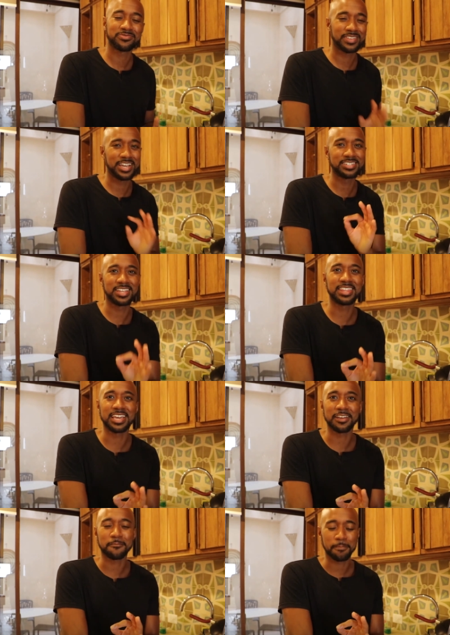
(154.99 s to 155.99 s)
Here's the
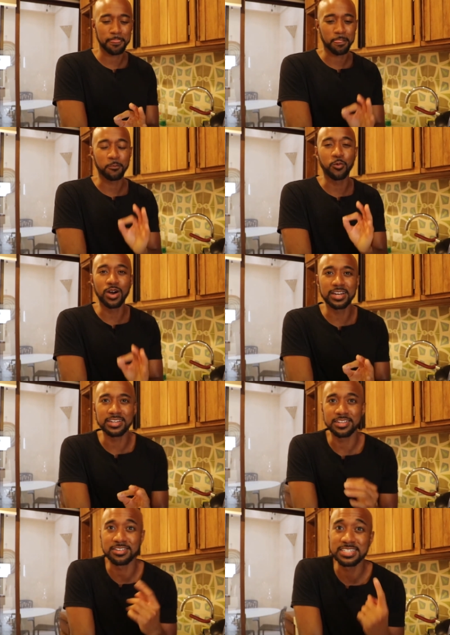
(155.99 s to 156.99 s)
thing.
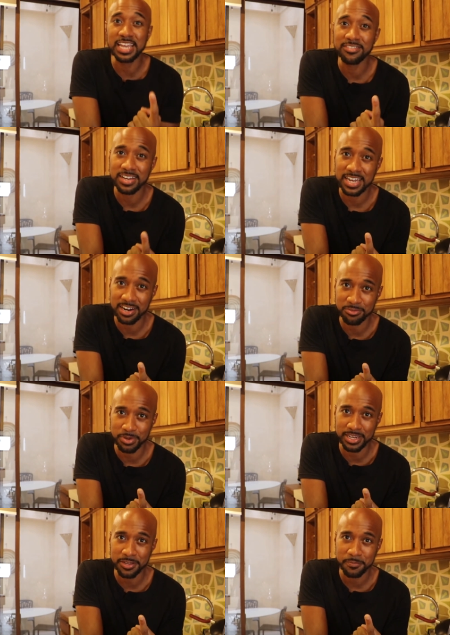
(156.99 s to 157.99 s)
One, you're saving a lot of
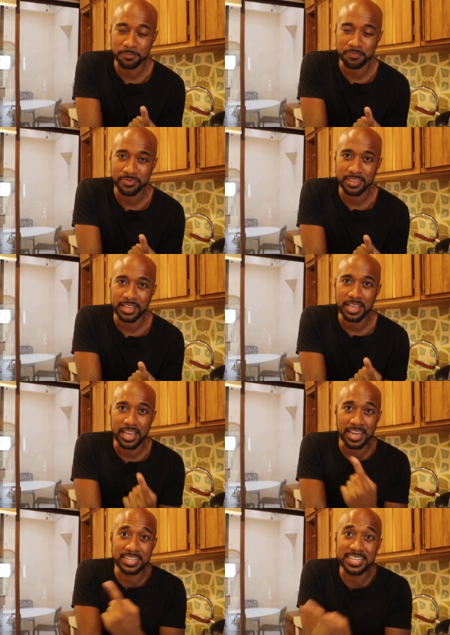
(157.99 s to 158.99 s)
money,
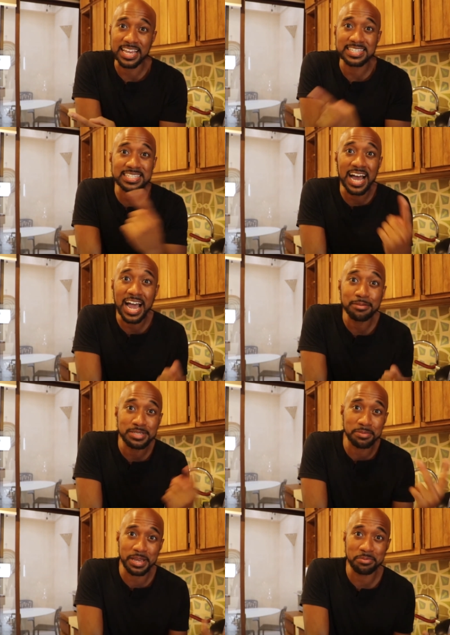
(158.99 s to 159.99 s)
and it takes time
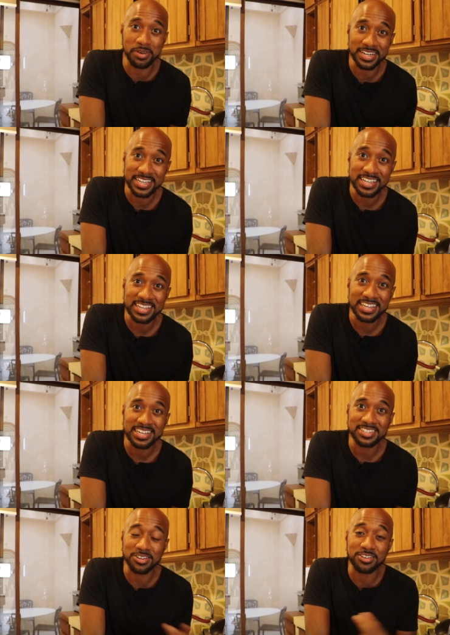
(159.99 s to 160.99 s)
to make money.
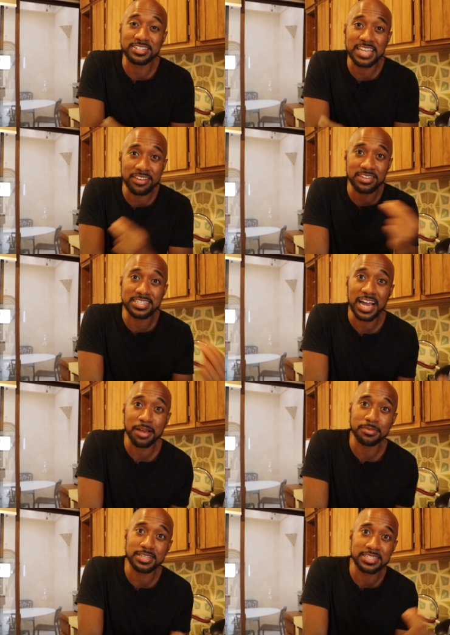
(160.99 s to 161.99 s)
So you're saving
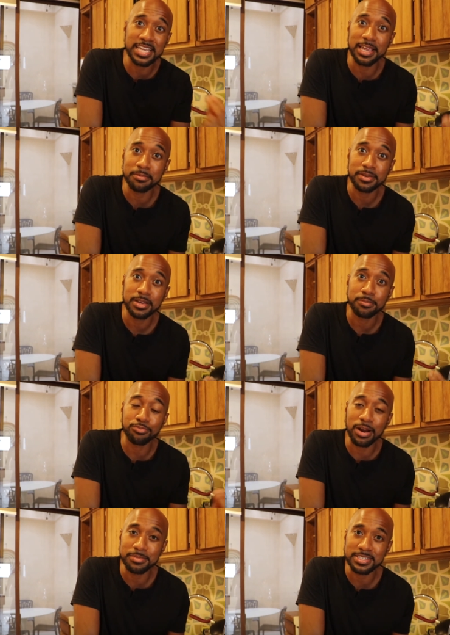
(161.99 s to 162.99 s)
time in the same
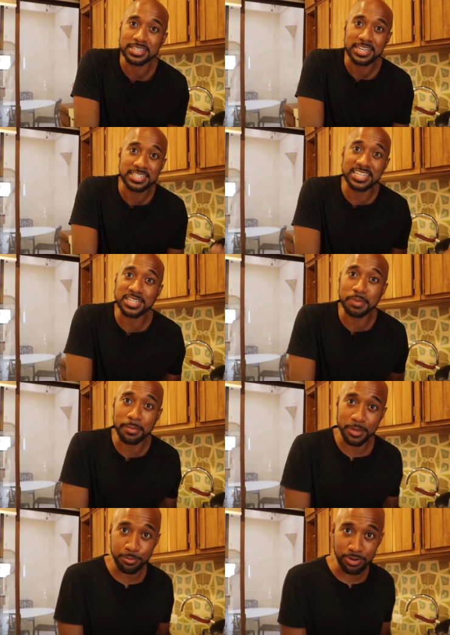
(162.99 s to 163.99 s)
premise just by
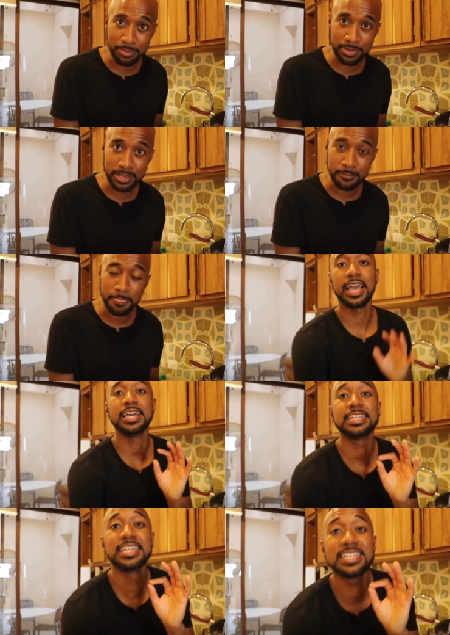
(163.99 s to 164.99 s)
meal prepping.
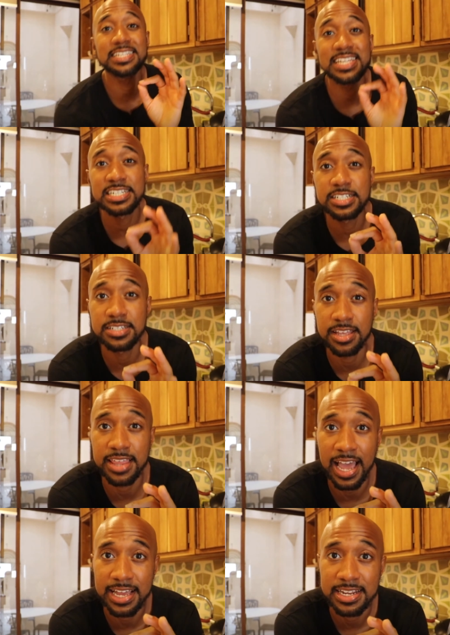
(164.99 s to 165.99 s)
And in addition to
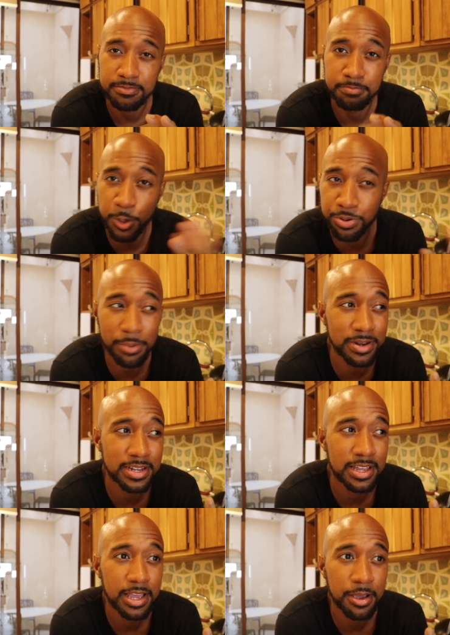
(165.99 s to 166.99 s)
that, meal prepping
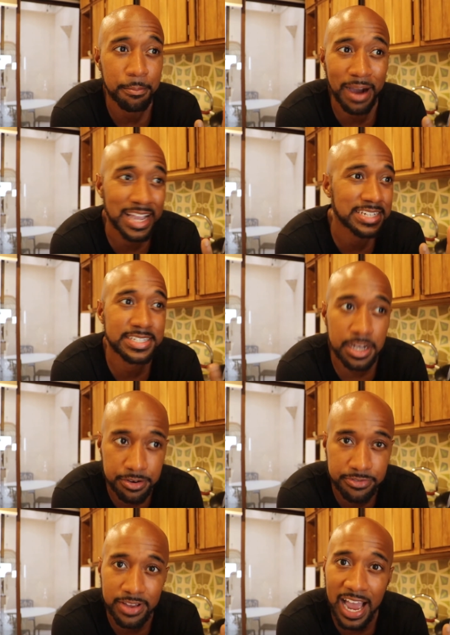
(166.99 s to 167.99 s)
by
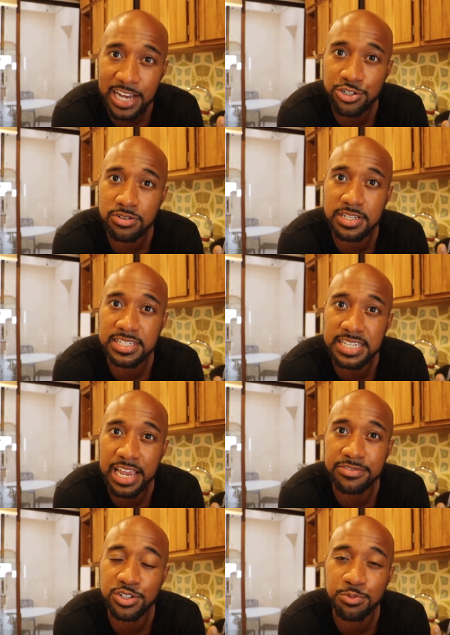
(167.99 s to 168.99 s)
itself actually
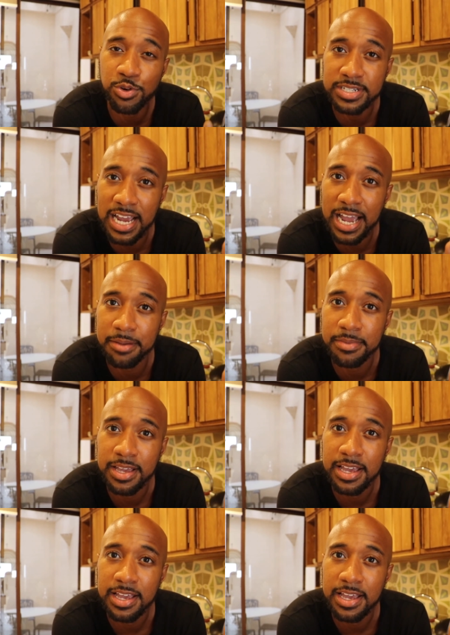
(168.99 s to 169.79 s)
saves you more time